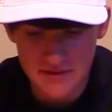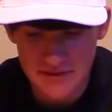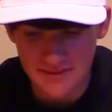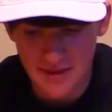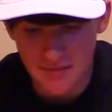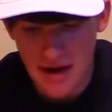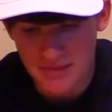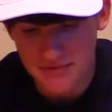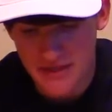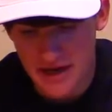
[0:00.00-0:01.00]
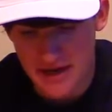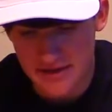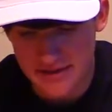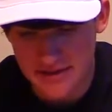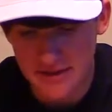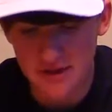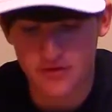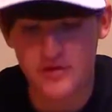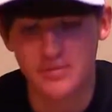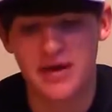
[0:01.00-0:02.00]
Z-Man Pop Shads, you can get
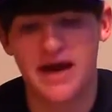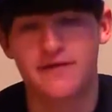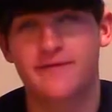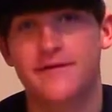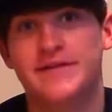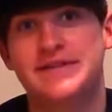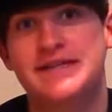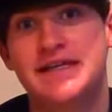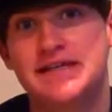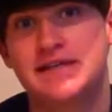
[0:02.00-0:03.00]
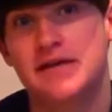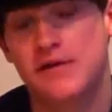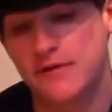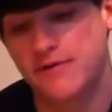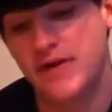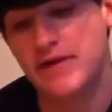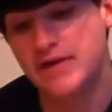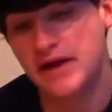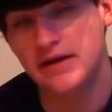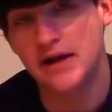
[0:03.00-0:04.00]
a 3-pack for
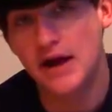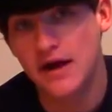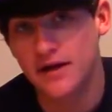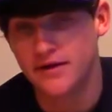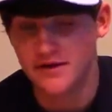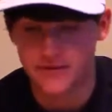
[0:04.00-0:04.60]
$5.99